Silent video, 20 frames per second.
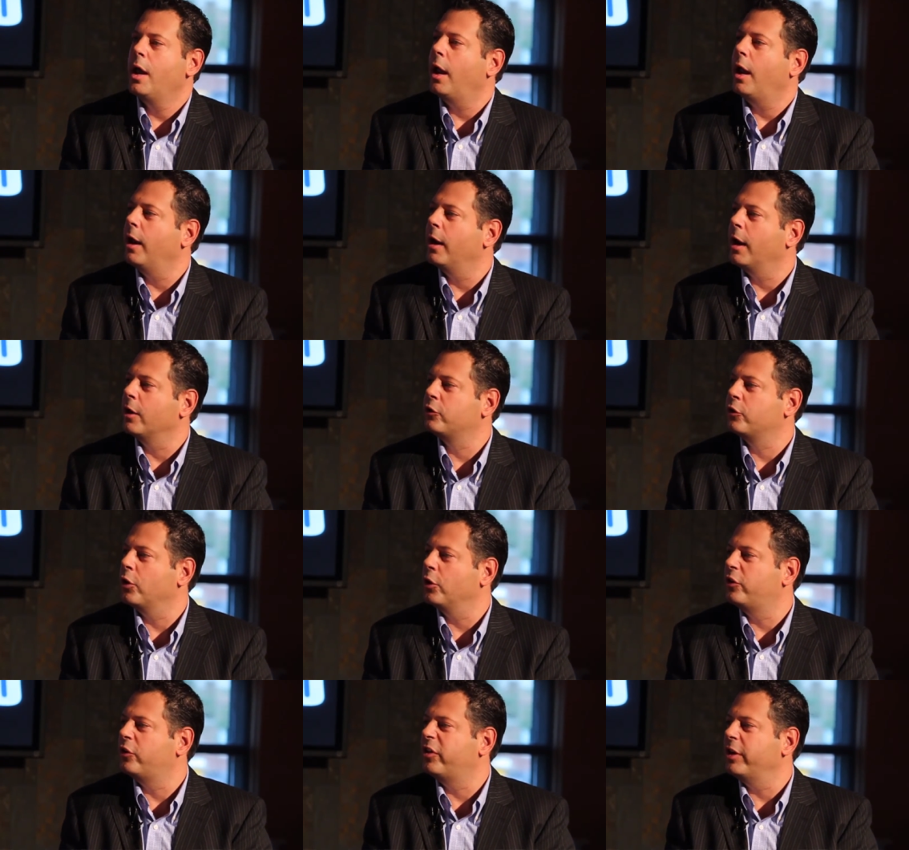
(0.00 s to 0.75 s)
and I
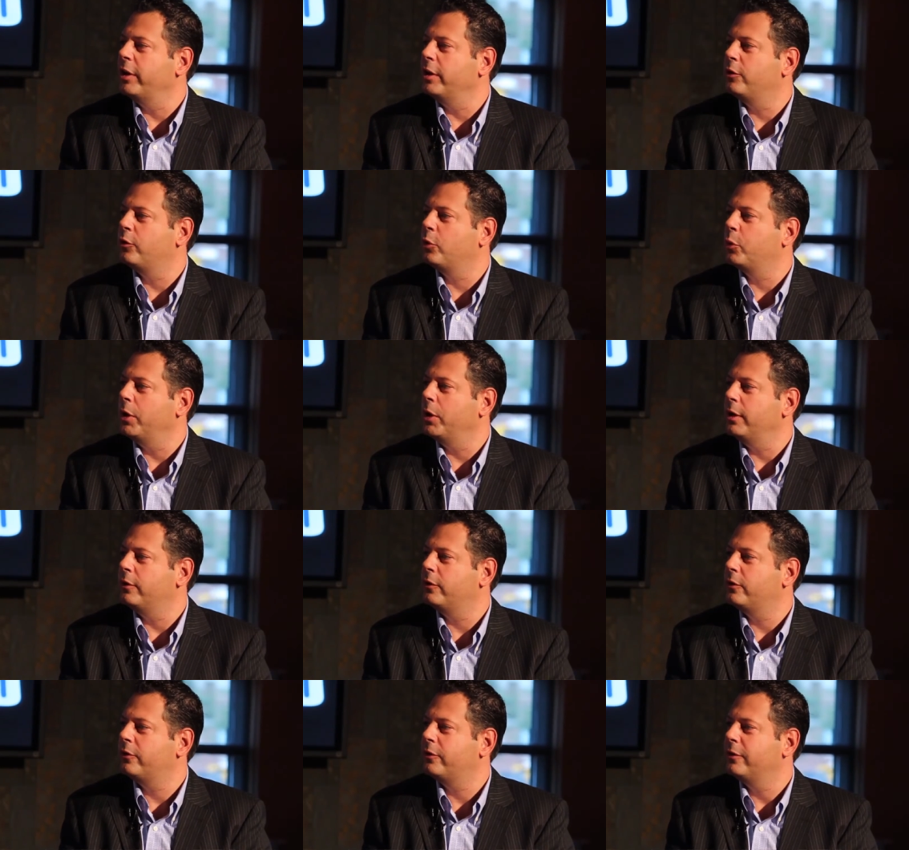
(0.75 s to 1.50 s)
started seeing
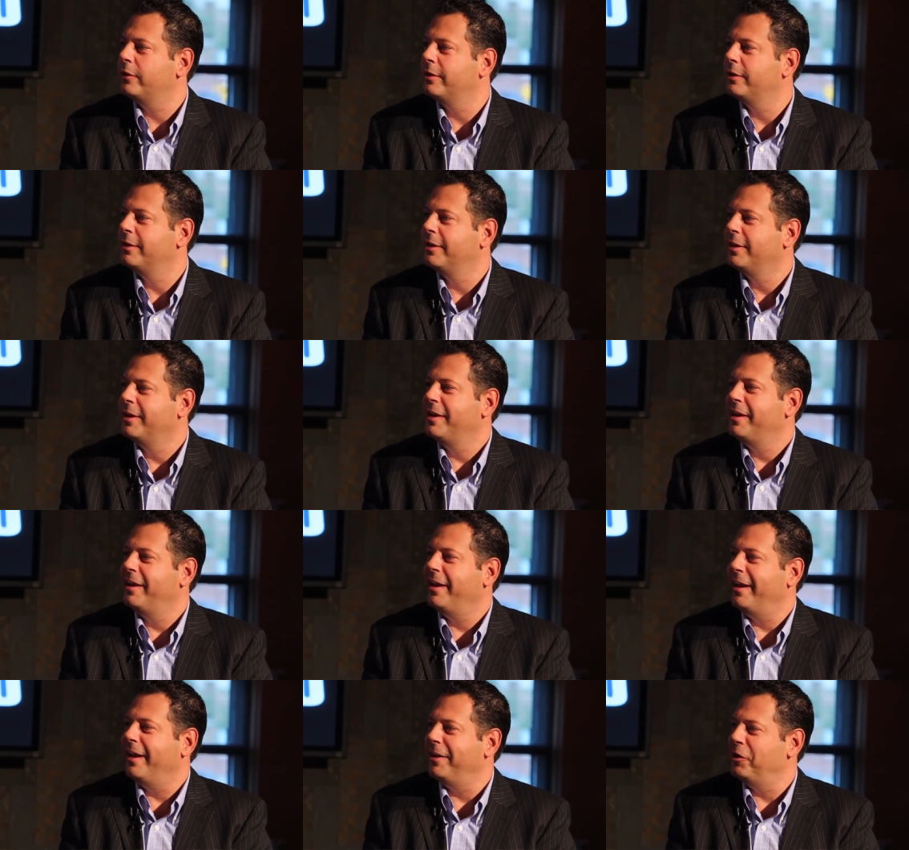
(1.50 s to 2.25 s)
tweets
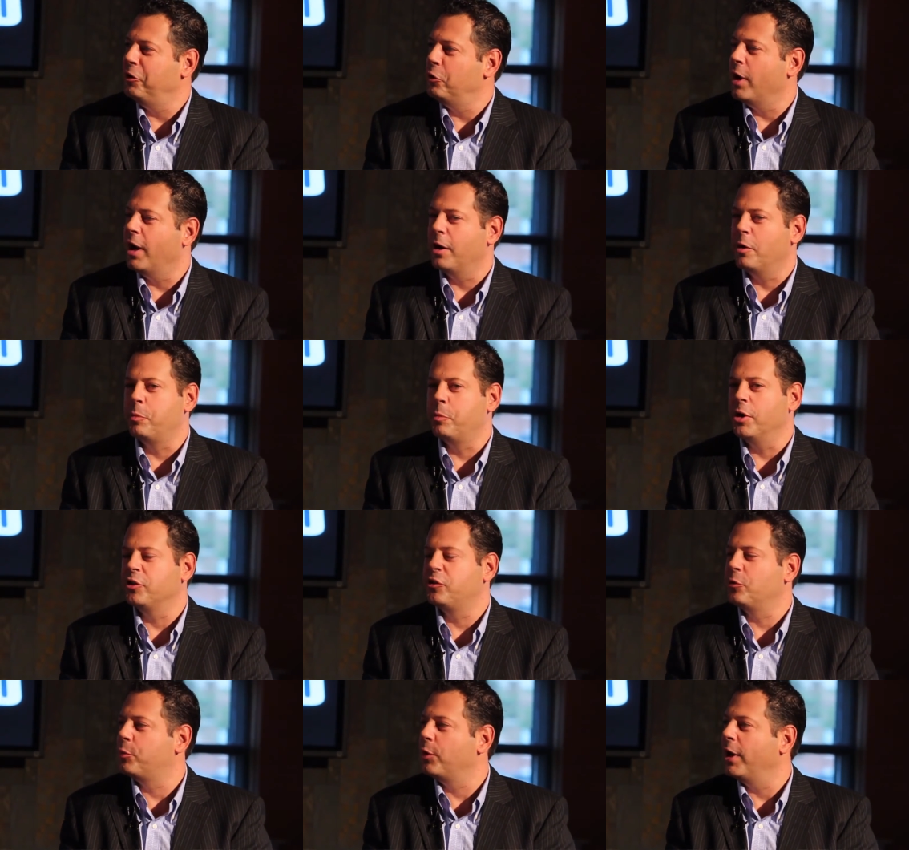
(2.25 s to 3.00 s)
and you had a
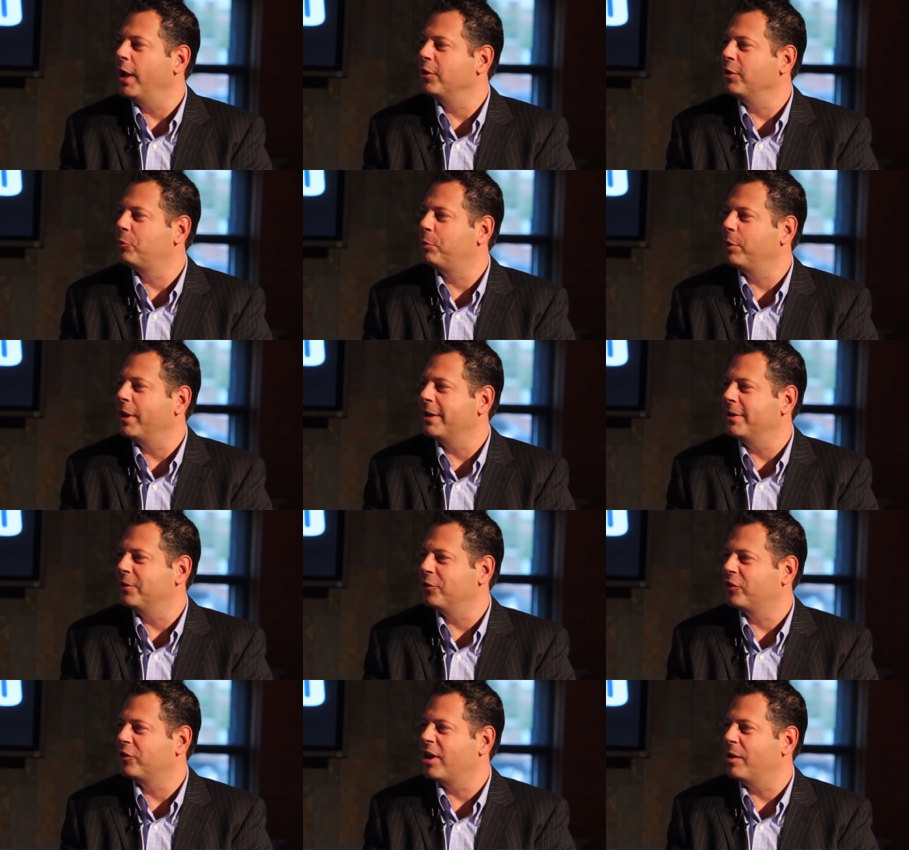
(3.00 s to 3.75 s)
bunch of Browns,
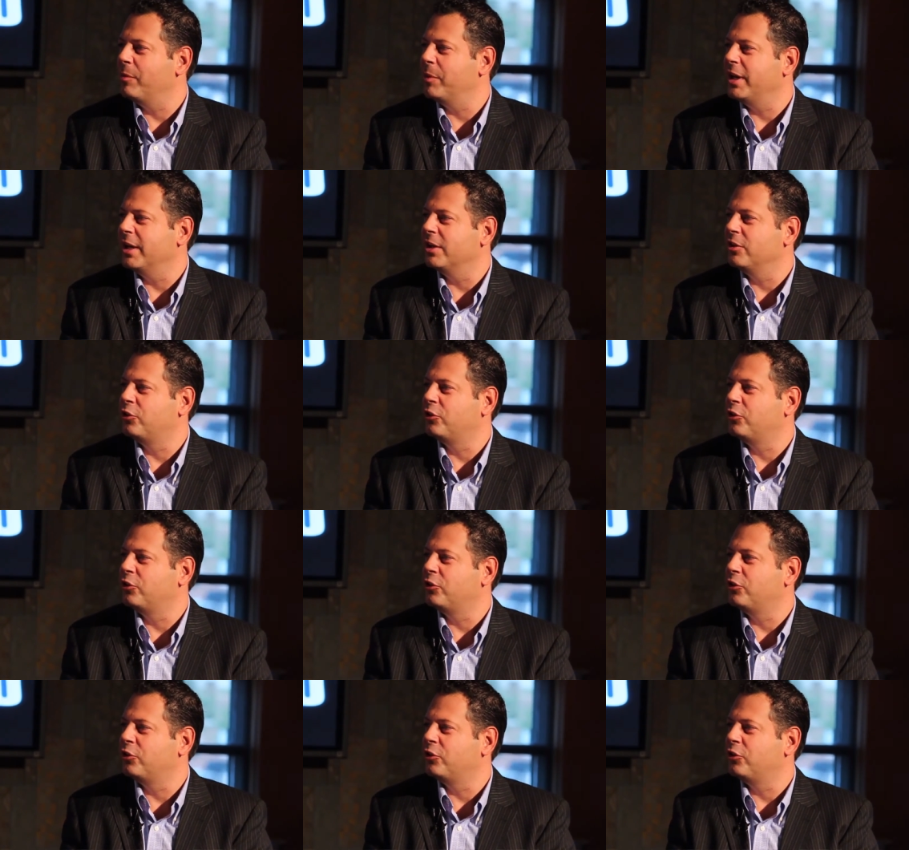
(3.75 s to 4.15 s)
players coming in.